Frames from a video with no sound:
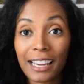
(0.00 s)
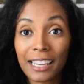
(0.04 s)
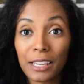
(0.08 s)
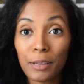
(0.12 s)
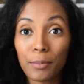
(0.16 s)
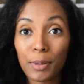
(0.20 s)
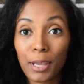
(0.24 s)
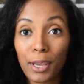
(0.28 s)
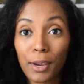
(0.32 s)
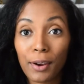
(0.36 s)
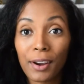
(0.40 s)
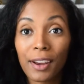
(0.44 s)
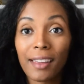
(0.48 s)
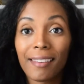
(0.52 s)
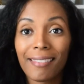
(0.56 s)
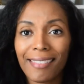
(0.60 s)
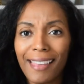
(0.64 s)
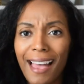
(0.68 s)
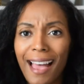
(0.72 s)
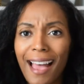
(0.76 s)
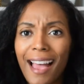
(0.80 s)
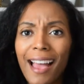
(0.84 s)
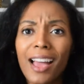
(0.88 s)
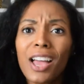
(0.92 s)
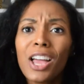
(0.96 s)
keep hearing
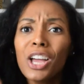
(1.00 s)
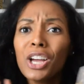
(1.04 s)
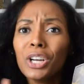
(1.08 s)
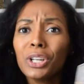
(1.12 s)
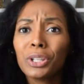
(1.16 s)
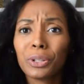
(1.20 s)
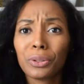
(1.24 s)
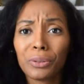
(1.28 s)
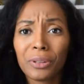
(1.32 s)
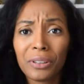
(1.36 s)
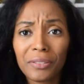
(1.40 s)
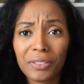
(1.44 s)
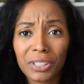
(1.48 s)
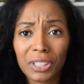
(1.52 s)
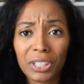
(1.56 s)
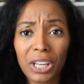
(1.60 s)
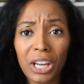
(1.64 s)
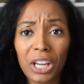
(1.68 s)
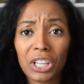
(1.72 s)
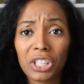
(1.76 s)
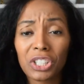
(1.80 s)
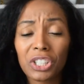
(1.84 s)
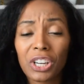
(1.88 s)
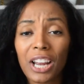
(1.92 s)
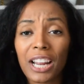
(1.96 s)
that Louis
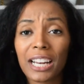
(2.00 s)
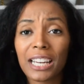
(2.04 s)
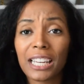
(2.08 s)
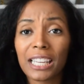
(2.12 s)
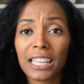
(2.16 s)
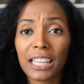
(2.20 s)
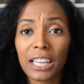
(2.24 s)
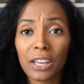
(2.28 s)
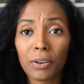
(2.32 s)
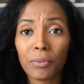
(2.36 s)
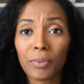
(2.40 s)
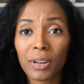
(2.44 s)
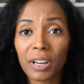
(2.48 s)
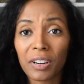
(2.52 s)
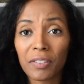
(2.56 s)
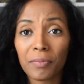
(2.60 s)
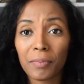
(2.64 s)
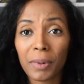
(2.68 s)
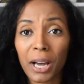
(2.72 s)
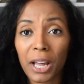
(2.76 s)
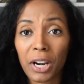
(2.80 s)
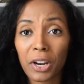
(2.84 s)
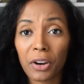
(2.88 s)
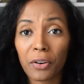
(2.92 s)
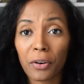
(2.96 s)
Vuitton is trying to get rid of
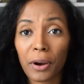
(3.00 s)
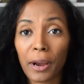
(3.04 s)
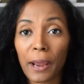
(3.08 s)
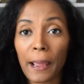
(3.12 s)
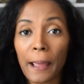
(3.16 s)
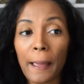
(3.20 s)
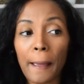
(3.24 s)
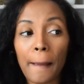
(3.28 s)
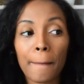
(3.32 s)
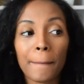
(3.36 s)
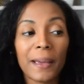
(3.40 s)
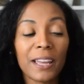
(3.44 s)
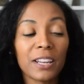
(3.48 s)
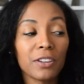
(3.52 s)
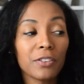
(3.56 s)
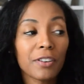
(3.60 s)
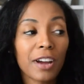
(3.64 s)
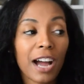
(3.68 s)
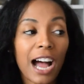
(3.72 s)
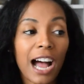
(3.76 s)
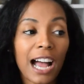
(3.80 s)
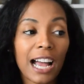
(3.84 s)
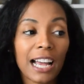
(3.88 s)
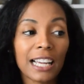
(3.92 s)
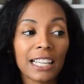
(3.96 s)
Monogram. And you
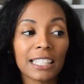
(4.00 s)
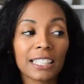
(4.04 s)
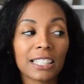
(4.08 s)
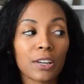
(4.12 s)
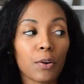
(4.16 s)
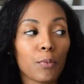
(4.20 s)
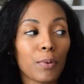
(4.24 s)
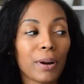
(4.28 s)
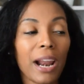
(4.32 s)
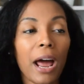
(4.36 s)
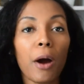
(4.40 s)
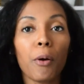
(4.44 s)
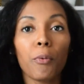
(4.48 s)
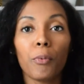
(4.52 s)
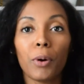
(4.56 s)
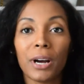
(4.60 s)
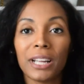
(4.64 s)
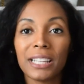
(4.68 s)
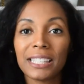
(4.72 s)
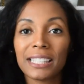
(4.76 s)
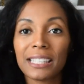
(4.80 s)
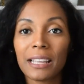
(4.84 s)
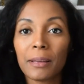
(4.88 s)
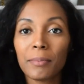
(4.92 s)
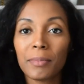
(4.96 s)
guys, when I
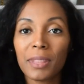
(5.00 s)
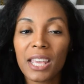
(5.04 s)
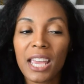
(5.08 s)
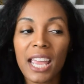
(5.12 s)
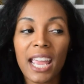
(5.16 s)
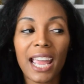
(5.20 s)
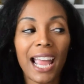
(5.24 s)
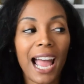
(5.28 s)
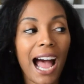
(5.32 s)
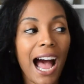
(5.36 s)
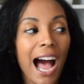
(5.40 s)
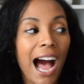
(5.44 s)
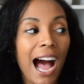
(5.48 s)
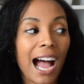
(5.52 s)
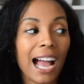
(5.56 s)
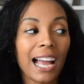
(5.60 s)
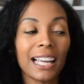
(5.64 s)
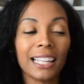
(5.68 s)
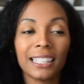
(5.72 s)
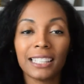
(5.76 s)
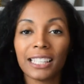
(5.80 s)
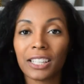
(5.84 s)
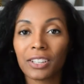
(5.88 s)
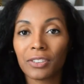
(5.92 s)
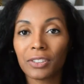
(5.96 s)
want something,
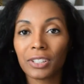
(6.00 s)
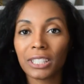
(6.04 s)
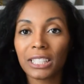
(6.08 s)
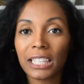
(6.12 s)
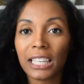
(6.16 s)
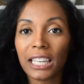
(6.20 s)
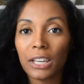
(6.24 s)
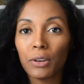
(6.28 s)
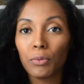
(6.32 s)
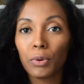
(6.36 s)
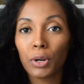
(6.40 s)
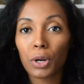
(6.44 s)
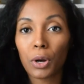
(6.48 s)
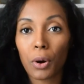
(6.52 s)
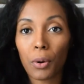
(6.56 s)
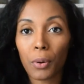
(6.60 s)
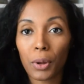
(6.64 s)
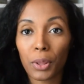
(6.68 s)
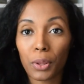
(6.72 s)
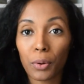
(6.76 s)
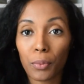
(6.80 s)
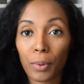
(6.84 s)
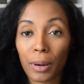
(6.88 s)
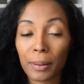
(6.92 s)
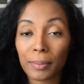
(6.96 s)
I literally will go
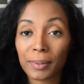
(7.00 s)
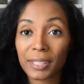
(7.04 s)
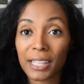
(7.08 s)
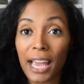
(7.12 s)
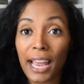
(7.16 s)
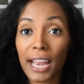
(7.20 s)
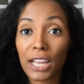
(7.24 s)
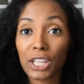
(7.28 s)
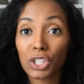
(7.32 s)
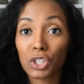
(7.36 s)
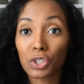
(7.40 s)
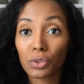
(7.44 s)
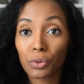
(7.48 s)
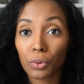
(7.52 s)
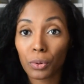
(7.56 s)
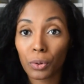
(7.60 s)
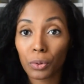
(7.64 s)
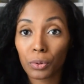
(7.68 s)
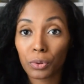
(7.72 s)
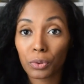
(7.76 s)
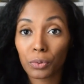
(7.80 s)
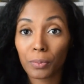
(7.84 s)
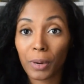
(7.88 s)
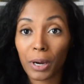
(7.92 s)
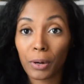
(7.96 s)
on the website and
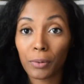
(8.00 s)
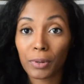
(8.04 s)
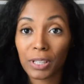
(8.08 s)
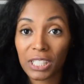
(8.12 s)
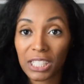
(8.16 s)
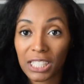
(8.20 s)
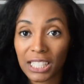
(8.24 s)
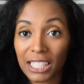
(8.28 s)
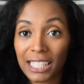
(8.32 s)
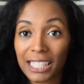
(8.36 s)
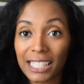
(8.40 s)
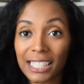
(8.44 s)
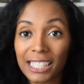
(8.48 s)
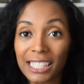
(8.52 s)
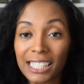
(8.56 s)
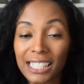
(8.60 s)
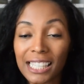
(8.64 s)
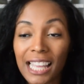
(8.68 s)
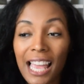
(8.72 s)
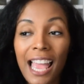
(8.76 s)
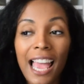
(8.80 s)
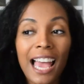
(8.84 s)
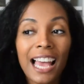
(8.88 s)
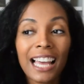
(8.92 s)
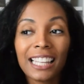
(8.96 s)
scroll through my wish list
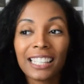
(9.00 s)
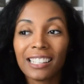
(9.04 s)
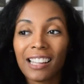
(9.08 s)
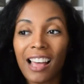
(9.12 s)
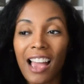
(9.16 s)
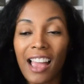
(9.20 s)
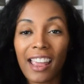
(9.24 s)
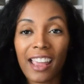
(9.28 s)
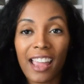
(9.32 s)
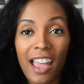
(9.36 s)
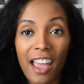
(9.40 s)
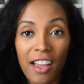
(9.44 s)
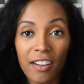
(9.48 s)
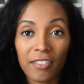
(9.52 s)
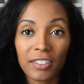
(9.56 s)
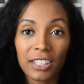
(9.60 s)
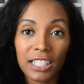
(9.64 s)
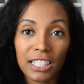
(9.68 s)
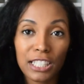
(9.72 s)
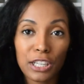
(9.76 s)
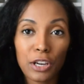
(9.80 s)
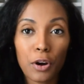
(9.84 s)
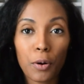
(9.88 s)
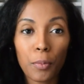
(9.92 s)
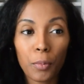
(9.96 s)
like every
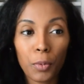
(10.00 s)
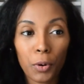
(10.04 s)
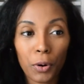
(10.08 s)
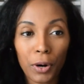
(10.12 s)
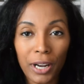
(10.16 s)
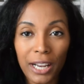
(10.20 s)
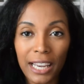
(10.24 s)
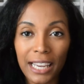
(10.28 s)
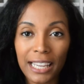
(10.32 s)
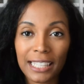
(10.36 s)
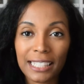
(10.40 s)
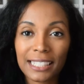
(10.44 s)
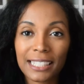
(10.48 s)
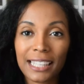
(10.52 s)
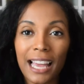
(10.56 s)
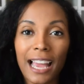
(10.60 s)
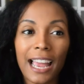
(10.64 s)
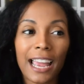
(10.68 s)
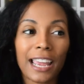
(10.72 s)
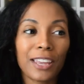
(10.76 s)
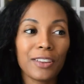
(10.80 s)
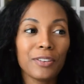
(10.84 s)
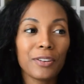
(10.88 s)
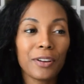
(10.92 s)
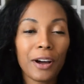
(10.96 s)
single morning. It's
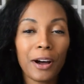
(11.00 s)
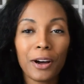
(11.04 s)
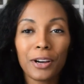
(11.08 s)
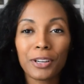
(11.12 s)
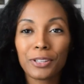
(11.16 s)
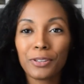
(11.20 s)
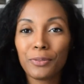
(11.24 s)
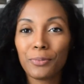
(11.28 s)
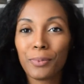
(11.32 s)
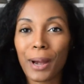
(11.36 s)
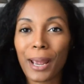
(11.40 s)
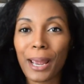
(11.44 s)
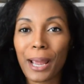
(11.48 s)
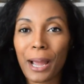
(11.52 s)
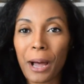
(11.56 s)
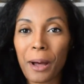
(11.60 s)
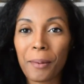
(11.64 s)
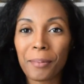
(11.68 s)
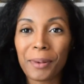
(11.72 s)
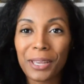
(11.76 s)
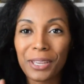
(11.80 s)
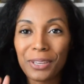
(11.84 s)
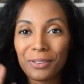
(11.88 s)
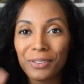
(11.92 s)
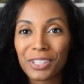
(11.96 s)
like, you know how you wake
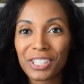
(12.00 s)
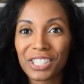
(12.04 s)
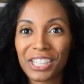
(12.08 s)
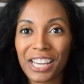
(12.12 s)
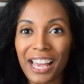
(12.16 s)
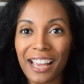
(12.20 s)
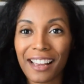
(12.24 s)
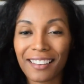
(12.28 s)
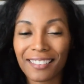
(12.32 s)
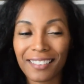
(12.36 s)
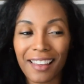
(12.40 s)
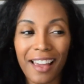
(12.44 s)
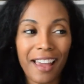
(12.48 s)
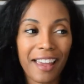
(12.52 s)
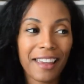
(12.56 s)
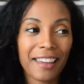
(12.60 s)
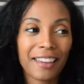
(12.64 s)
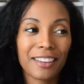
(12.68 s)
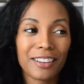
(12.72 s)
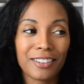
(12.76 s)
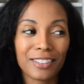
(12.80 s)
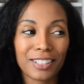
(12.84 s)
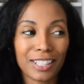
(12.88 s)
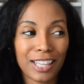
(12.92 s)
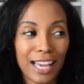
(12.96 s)
up and you check
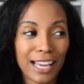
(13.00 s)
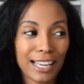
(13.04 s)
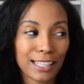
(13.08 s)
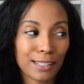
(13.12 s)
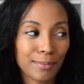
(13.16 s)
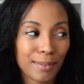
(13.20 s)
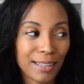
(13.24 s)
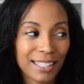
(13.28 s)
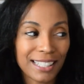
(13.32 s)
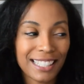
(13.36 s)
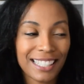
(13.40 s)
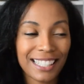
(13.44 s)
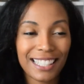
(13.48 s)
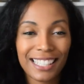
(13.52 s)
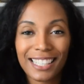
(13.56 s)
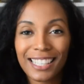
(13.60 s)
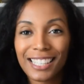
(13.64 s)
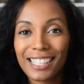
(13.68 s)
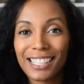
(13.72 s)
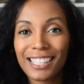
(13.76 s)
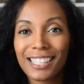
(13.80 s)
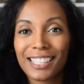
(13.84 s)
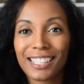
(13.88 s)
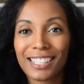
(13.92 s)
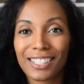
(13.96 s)
like your text
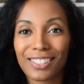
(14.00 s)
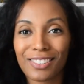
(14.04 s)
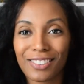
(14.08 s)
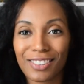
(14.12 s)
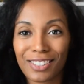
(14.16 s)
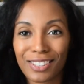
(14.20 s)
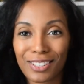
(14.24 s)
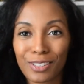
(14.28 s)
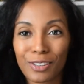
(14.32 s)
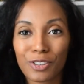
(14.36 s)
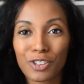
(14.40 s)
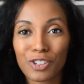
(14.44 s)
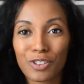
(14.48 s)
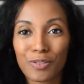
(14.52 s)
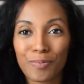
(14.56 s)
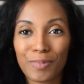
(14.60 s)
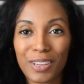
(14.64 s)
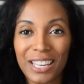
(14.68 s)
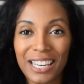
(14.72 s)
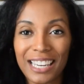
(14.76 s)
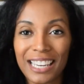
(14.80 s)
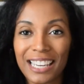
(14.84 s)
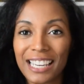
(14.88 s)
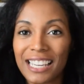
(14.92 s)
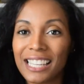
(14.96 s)
messages, your social
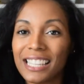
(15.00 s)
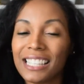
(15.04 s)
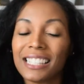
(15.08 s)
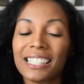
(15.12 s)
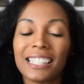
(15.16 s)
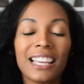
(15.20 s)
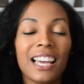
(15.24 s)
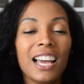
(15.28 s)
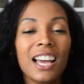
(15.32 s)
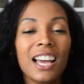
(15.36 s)
medias?